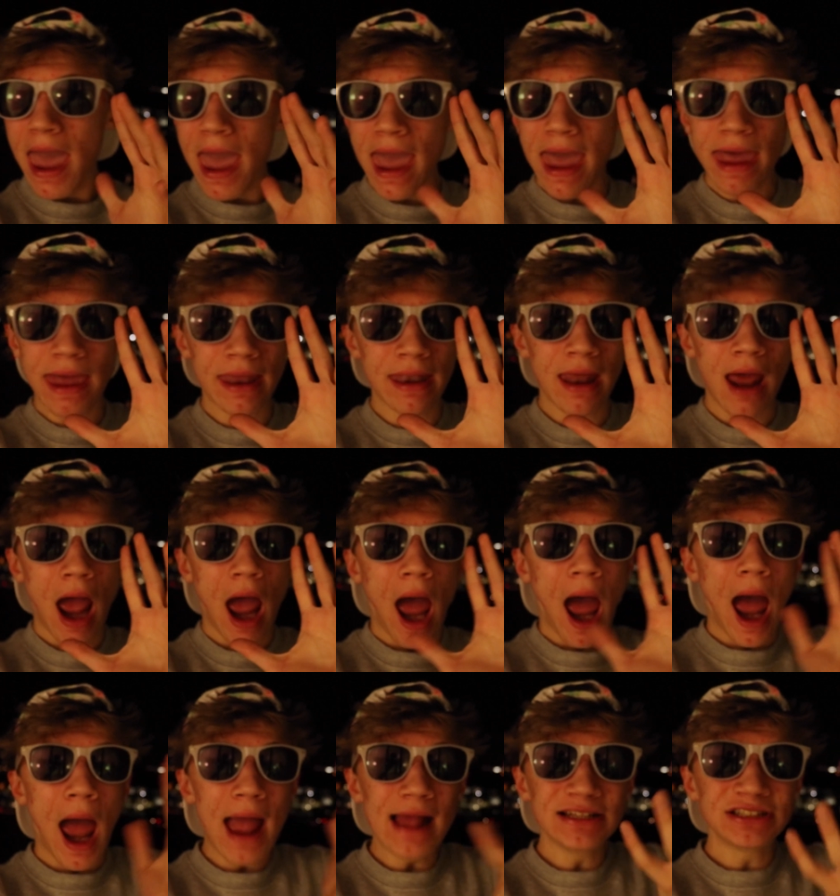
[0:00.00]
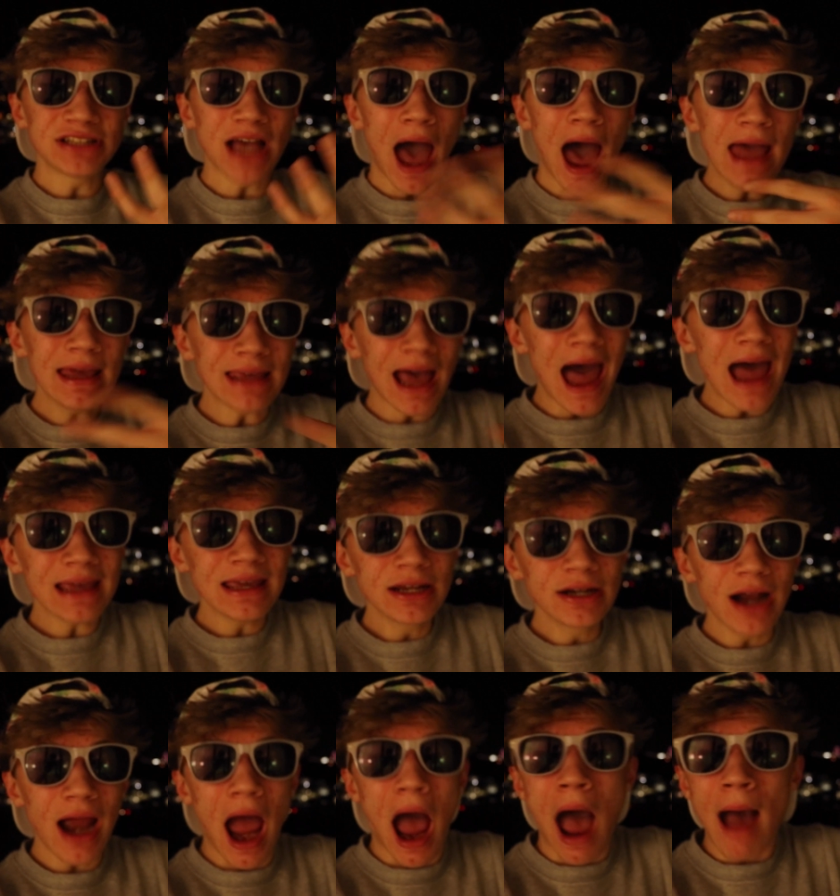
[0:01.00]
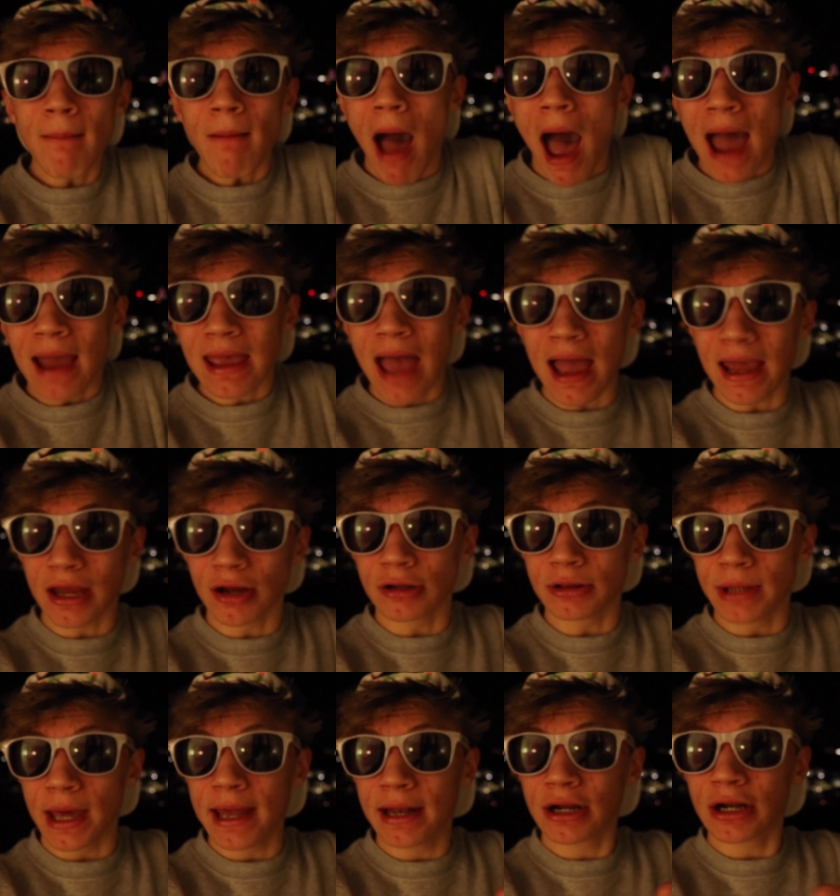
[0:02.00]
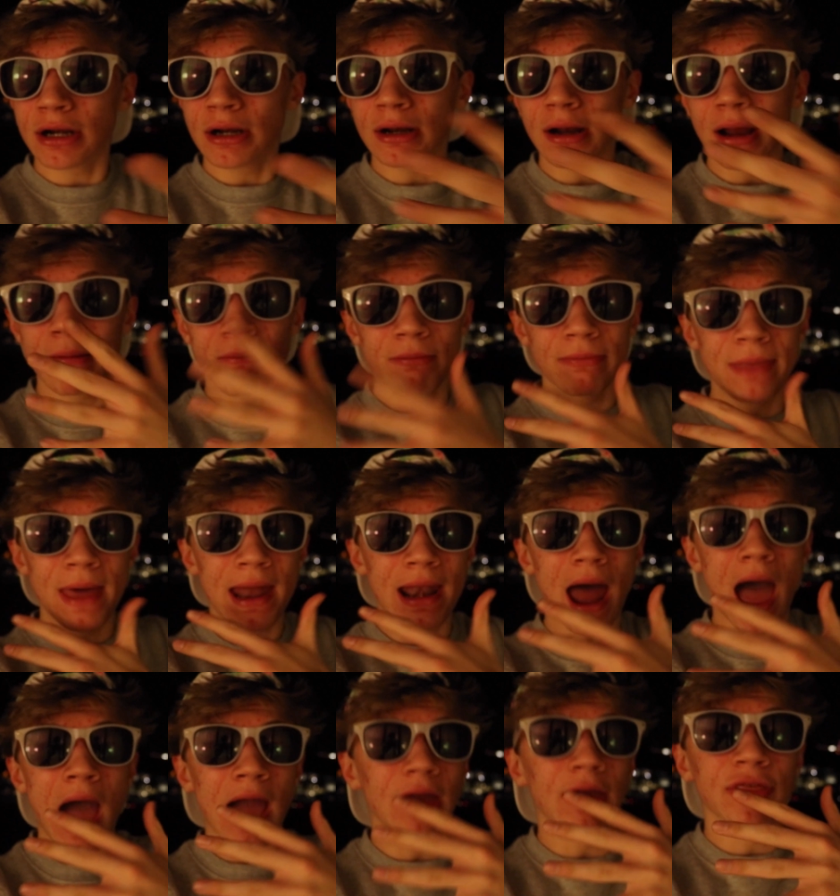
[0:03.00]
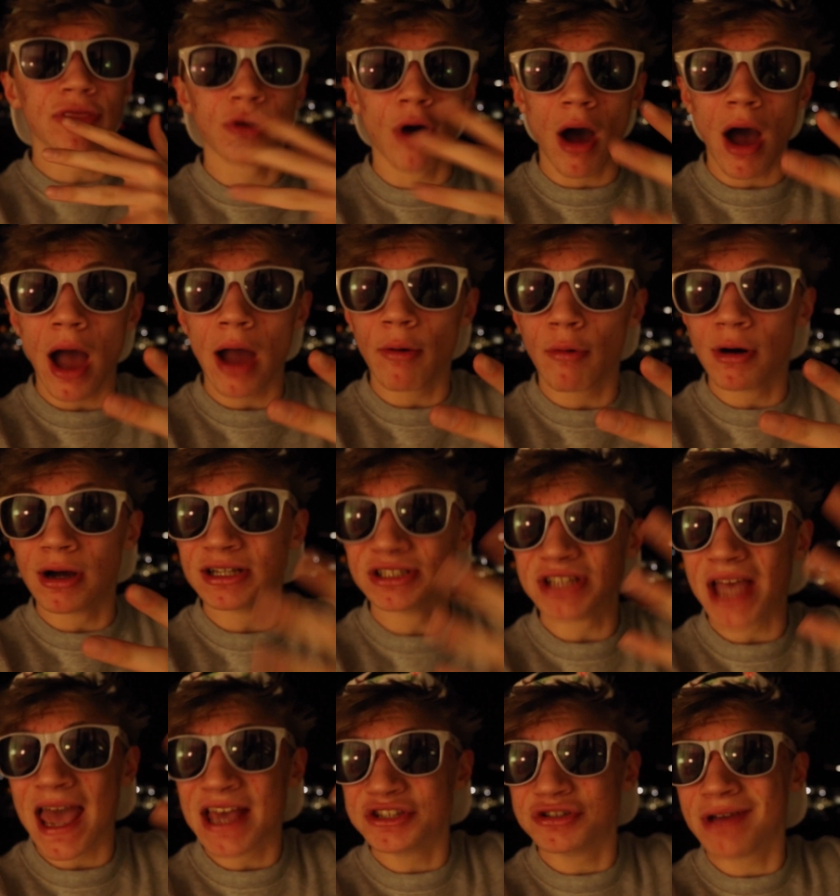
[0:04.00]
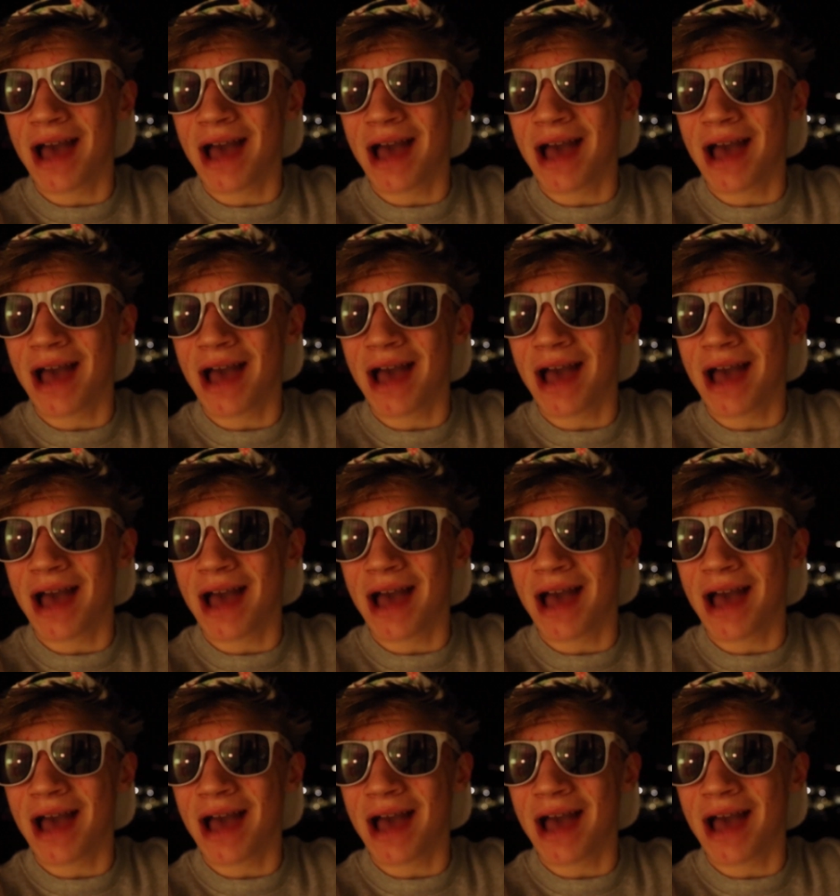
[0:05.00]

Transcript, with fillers: and it's I got here I, I, got here later than I thought I was as